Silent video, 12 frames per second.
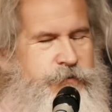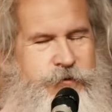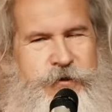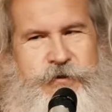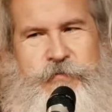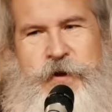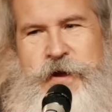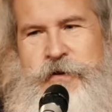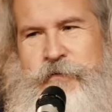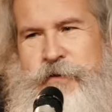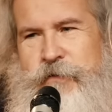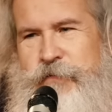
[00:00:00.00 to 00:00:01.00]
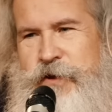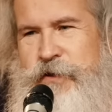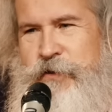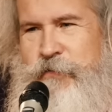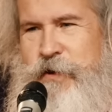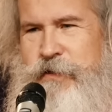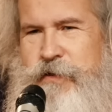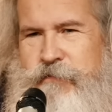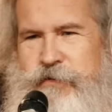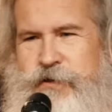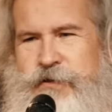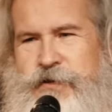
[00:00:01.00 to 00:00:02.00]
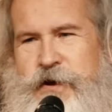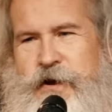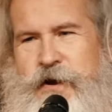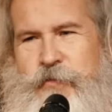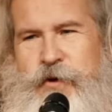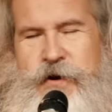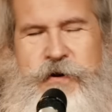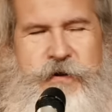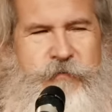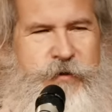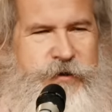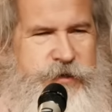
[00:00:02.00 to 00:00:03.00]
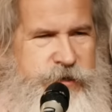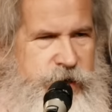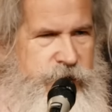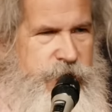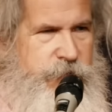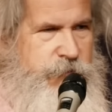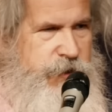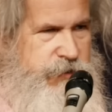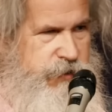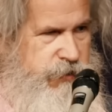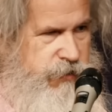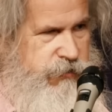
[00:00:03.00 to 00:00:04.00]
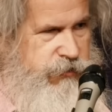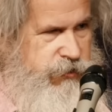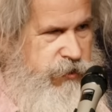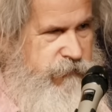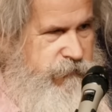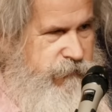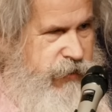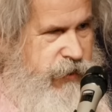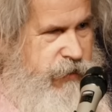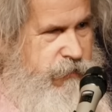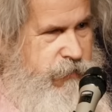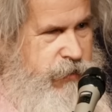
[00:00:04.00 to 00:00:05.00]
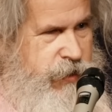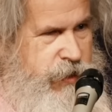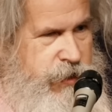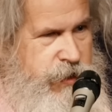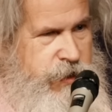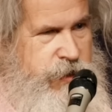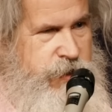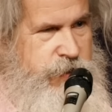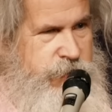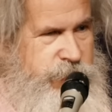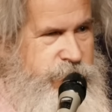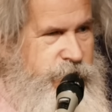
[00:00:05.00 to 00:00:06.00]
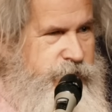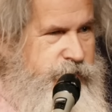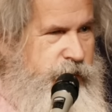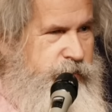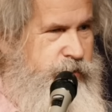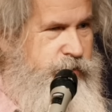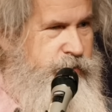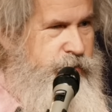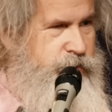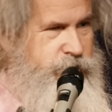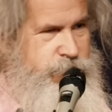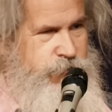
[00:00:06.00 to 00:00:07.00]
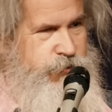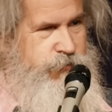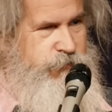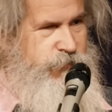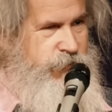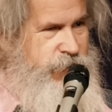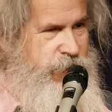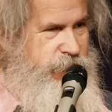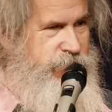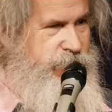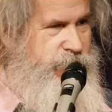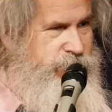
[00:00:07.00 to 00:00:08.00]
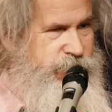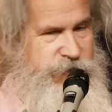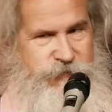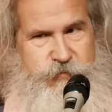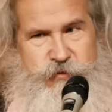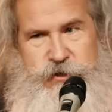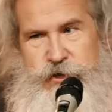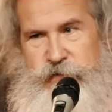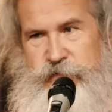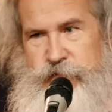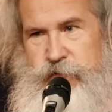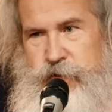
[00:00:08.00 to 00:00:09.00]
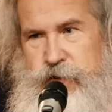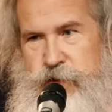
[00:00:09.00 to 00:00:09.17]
Trust me, I know what I'm dealing with. Ever since I got up here, you've been staring at me thinking to yourself, wow, this looks like the loser cousin of Jeff Bridges.